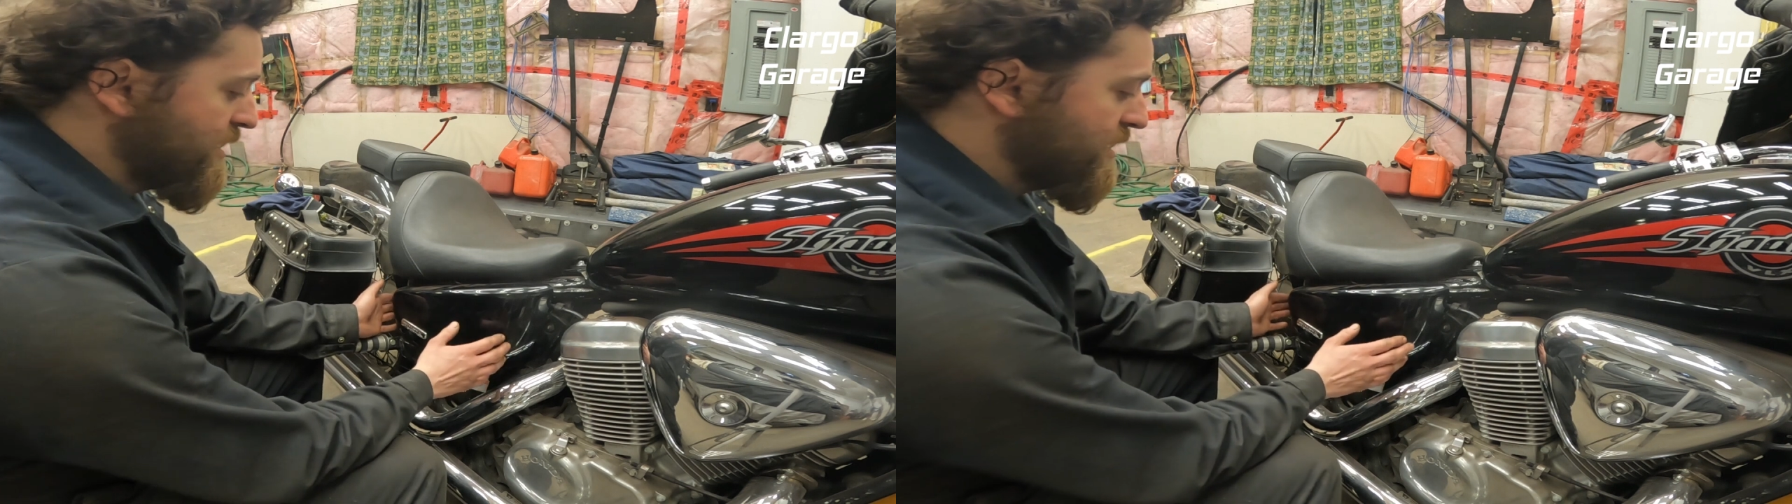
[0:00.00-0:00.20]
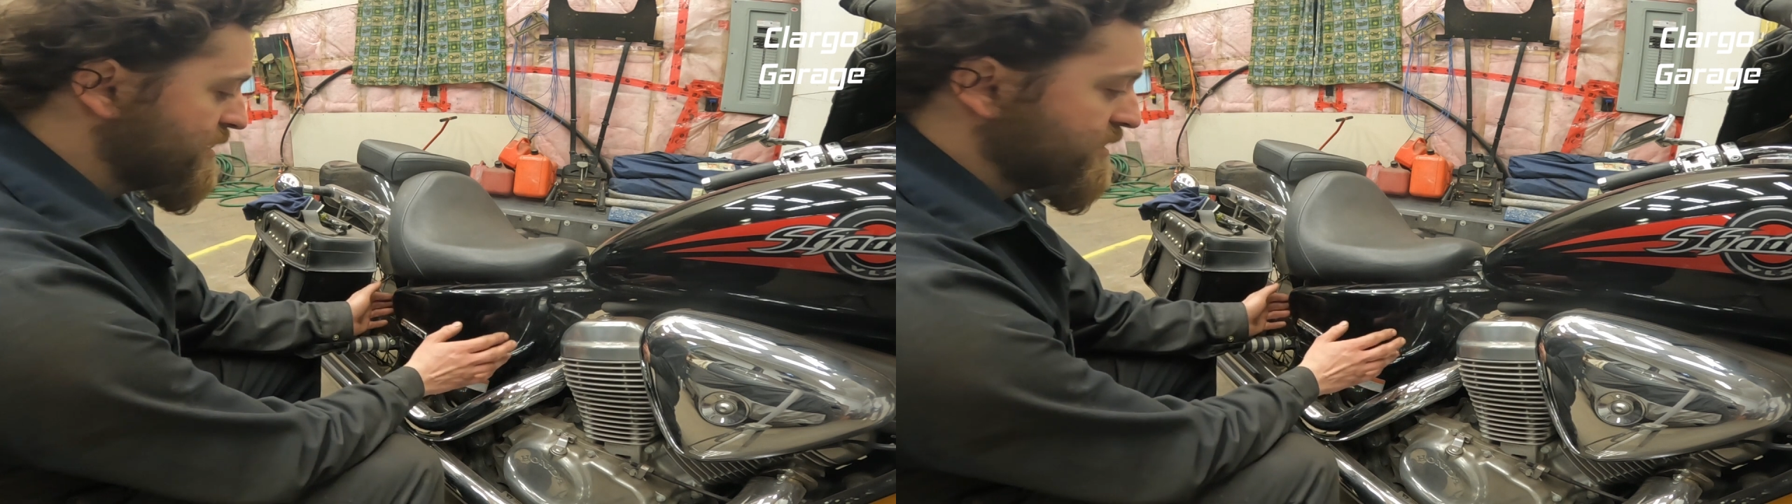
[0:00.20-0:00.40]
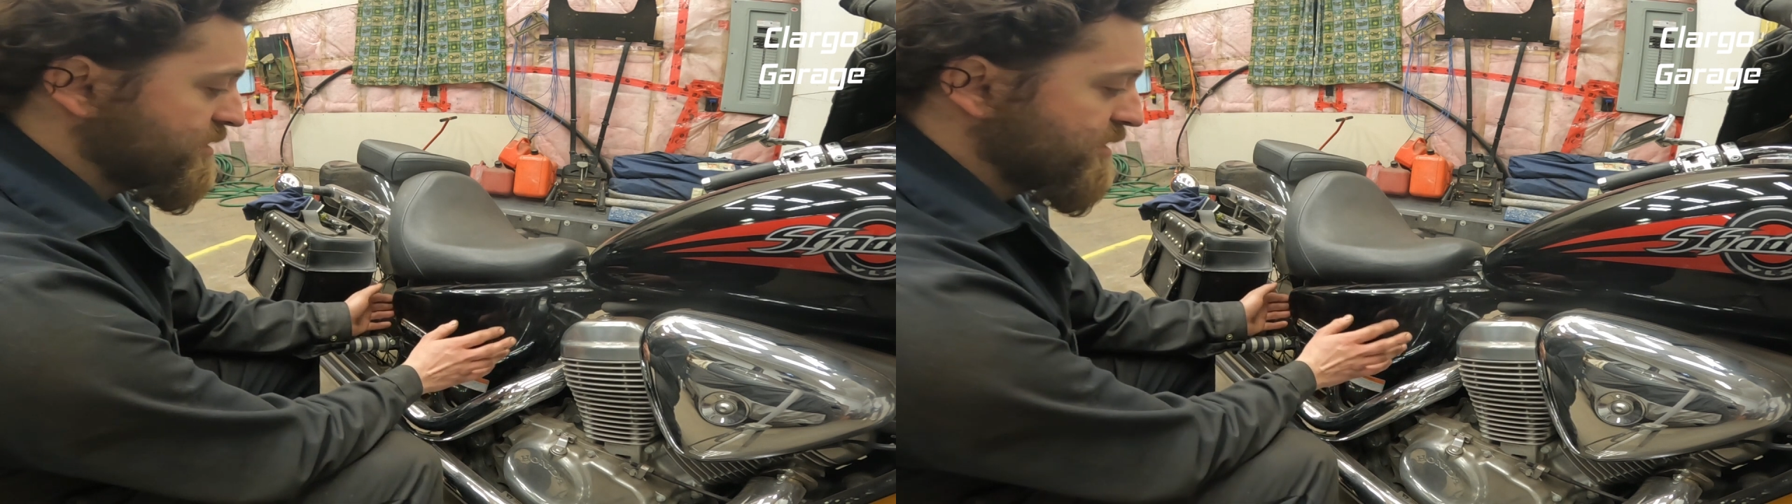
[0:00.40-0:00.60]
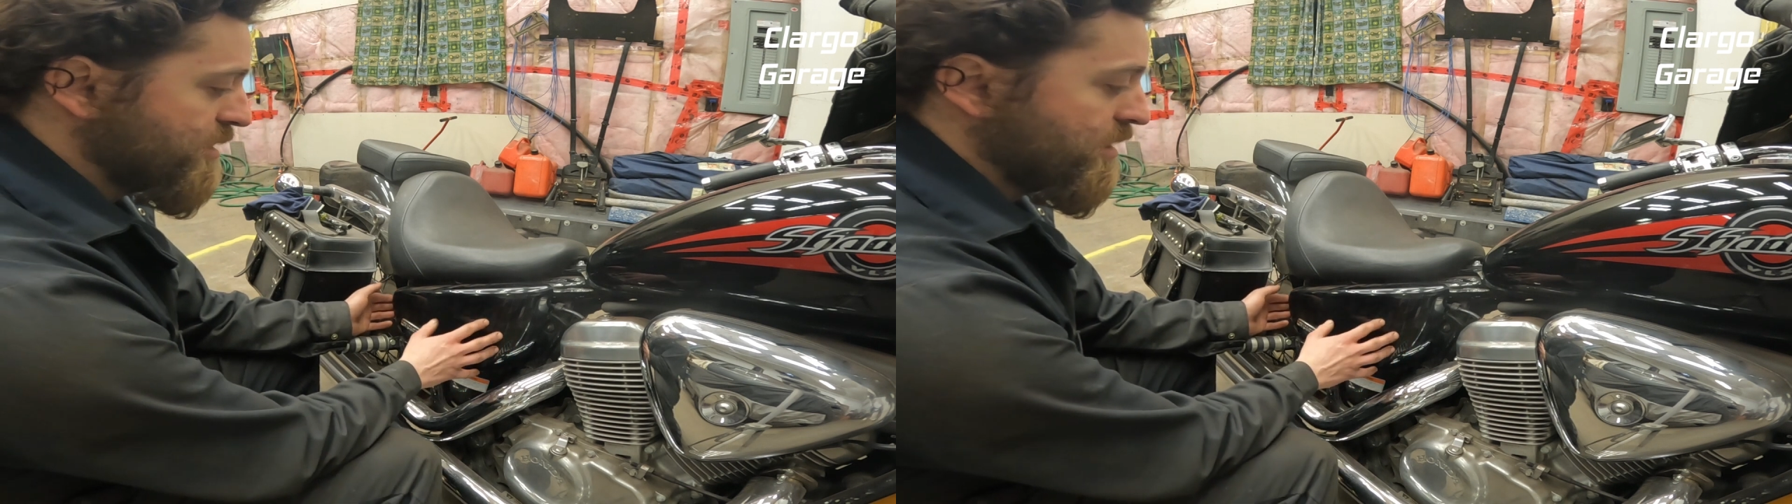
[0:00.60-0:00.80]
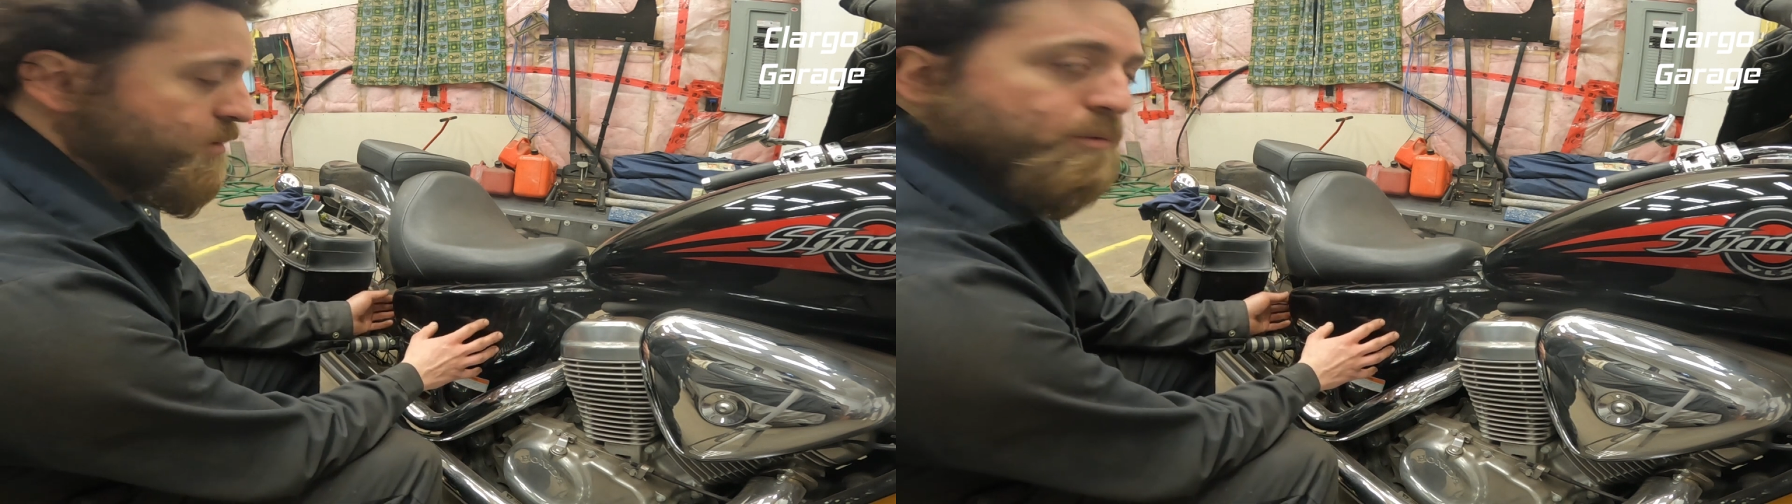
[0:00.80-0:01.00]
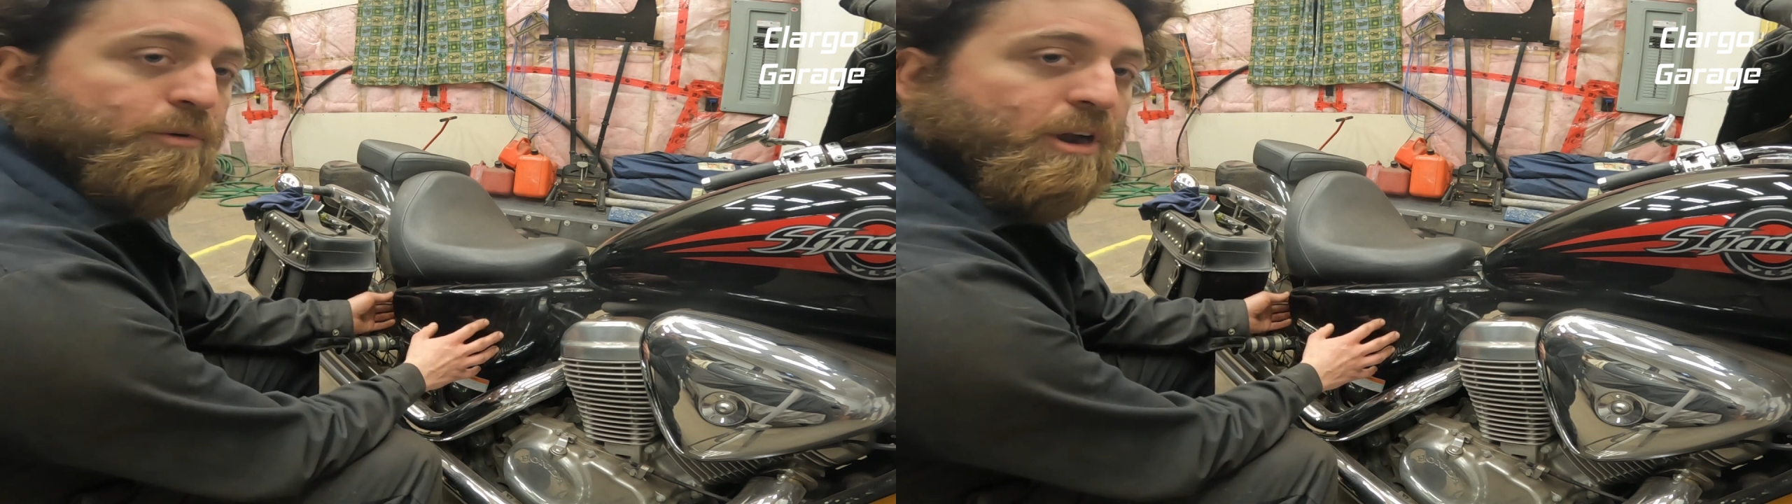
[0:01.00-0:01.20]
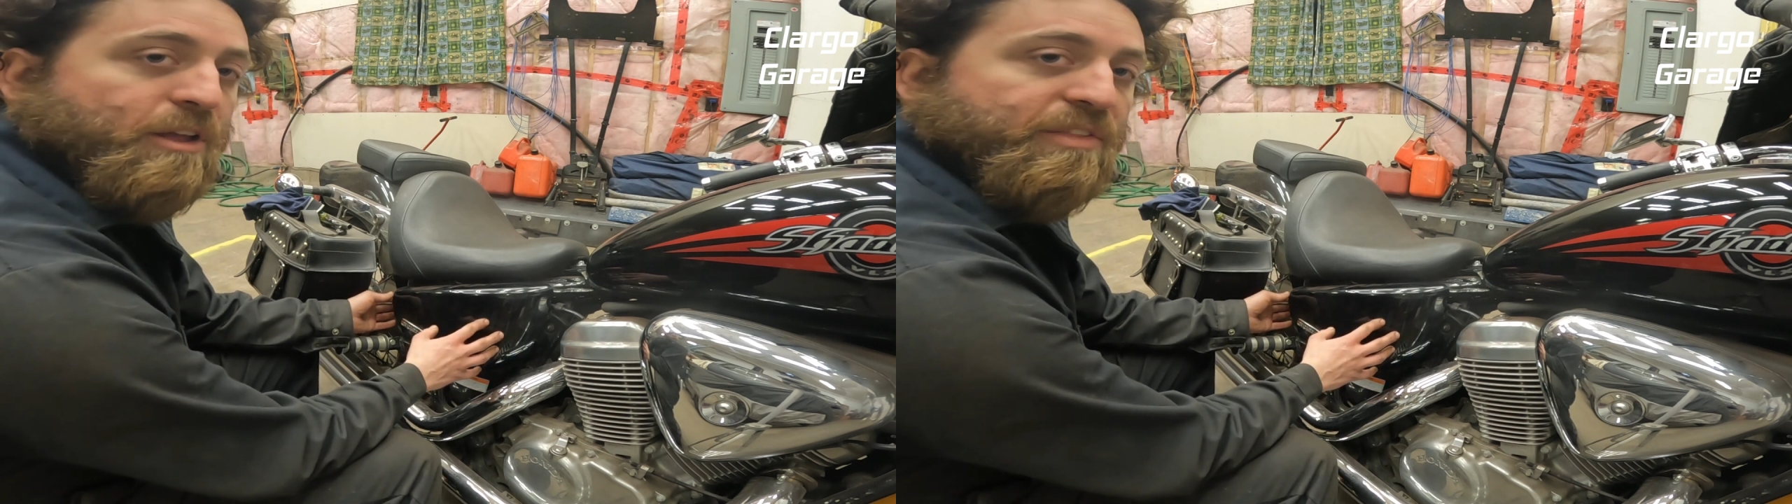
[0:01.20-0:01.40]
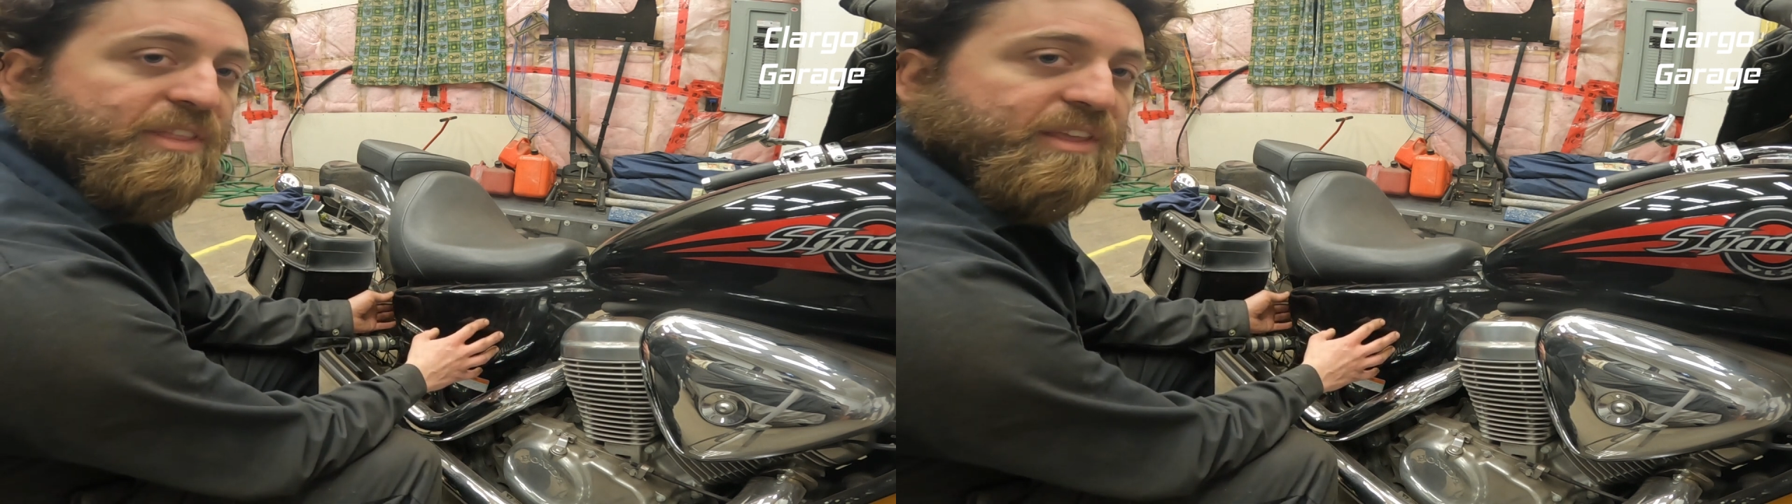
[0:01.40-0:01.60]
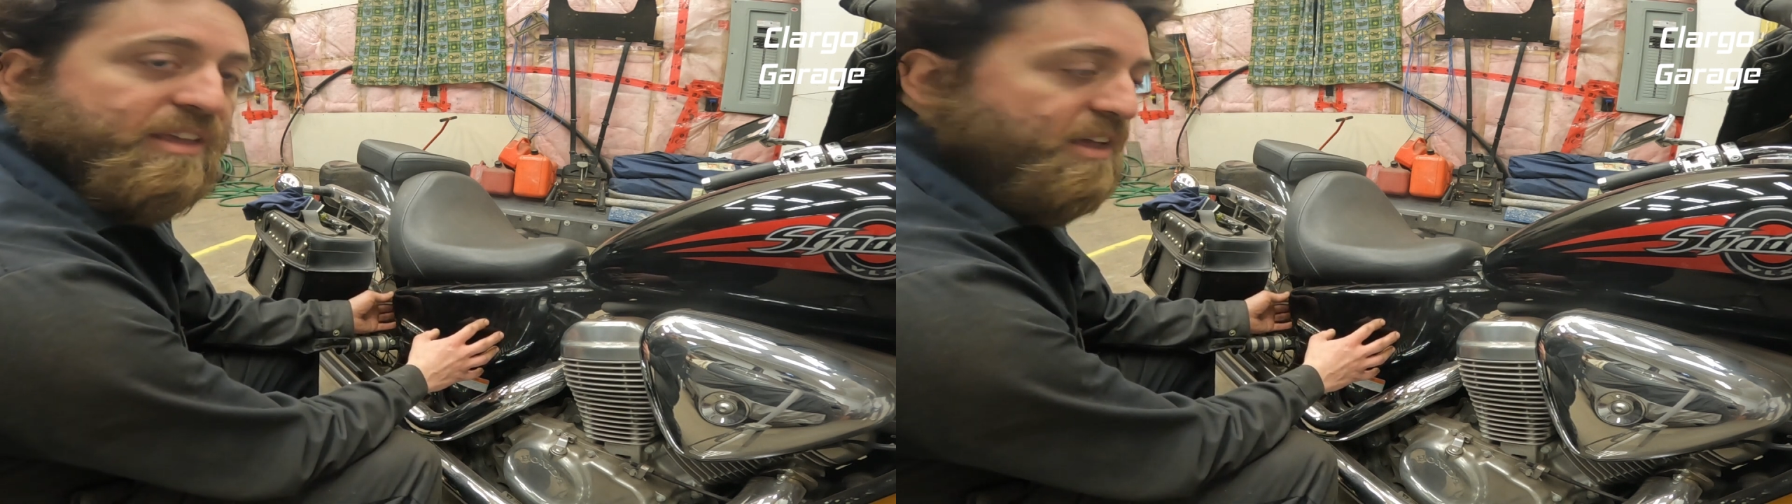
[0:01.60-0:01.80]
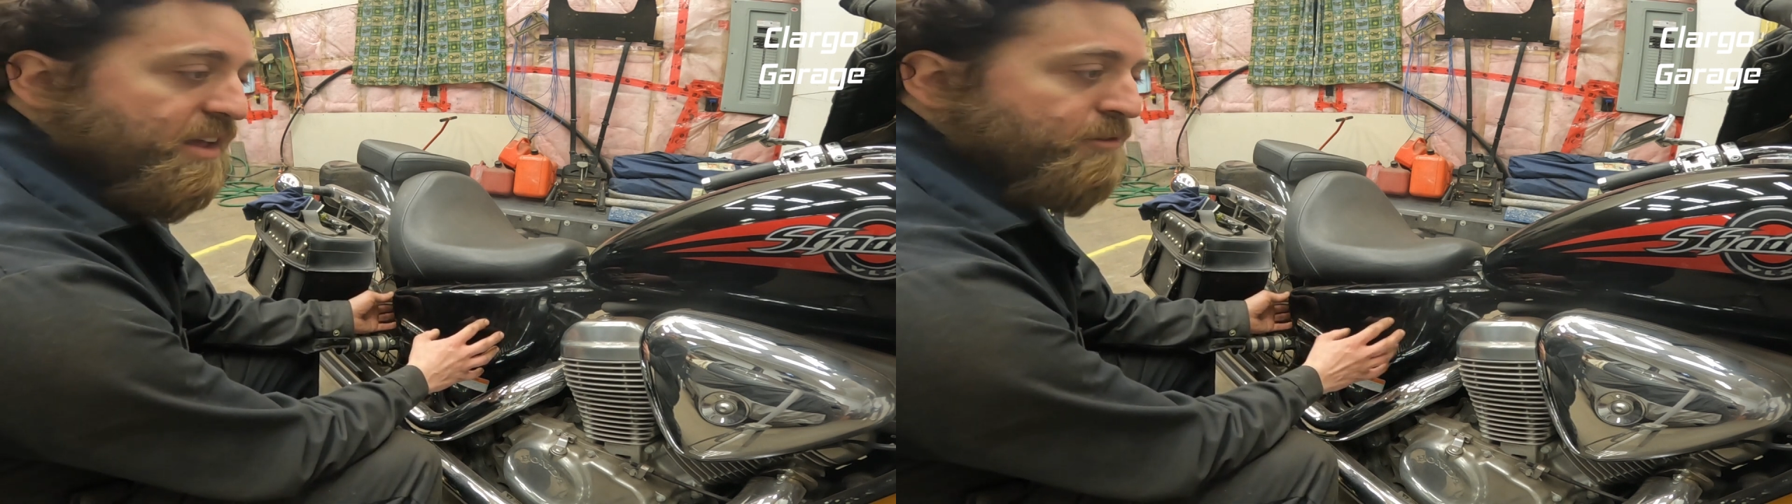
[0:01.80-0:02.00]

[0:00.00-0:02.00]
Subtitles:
is we're on the